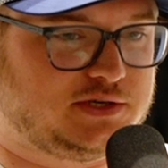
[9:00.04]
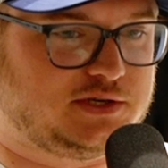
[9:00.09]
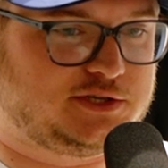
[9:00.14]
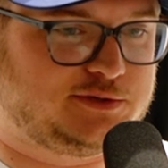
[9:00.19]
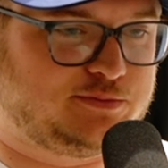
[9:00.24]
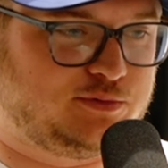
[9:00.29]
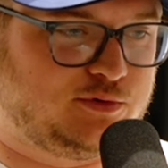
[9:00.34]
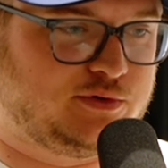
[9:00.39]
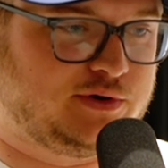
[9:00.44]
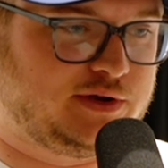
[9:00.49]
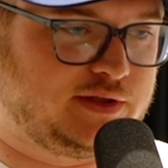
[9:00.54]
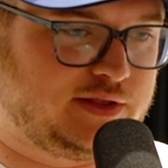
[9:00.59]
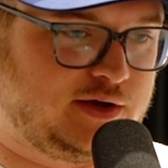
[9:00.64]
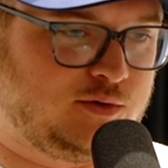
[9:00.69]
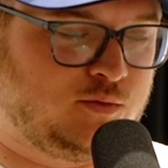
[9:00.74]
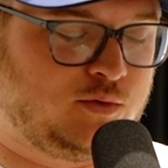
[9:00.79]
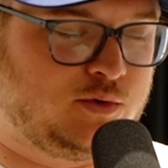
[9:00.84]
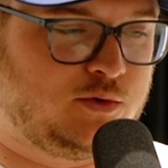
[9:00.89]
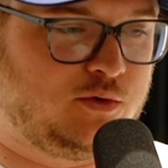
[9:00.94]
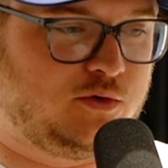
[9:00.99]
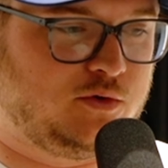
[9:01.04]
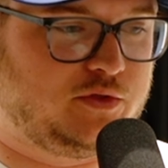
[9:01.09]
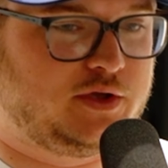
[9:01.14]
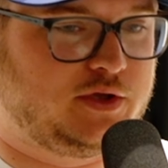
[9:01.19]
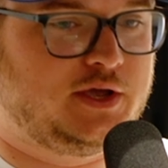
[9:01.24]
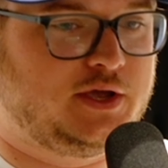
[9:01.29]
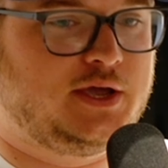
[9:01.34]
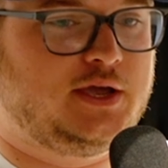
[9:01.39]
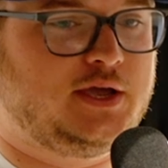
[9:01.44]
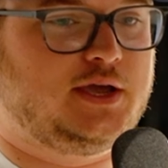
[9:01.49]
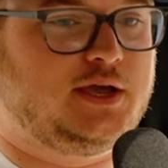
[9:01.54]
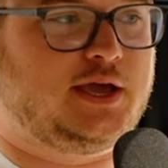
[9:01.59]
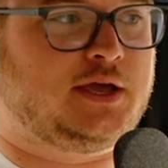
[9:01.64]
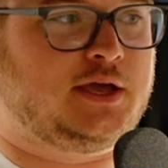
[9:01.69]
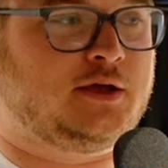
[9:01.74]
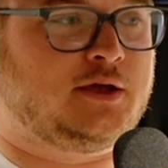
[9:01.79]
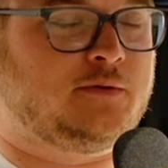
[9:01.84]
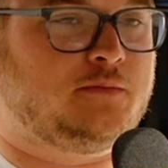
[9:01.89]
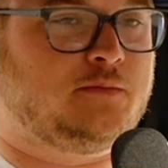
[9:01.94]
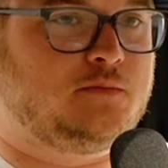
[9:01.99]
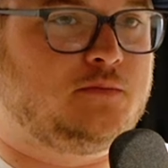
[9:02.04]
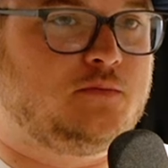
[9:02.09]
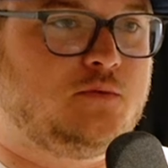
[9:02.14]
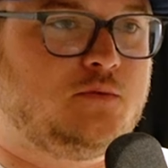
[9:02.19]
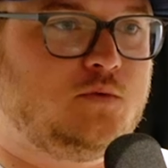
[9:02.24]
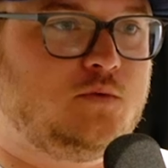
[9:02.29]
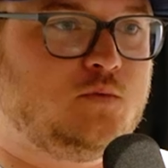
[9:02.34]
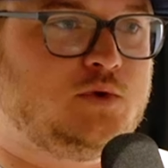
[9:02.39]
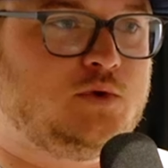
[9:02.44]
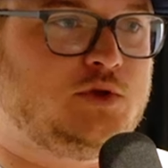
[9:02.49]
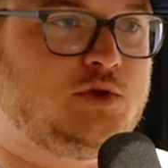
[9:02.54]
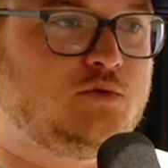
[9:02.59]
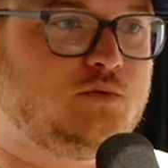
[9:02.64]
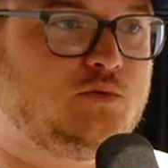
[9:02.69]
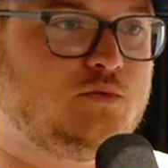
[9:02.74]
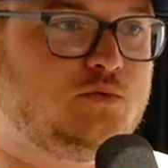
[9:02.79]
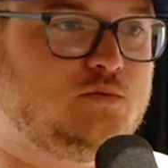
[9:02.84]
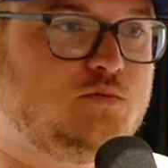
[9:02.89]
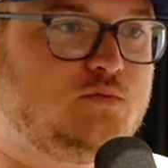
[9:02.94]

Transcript: exploring that world, and when you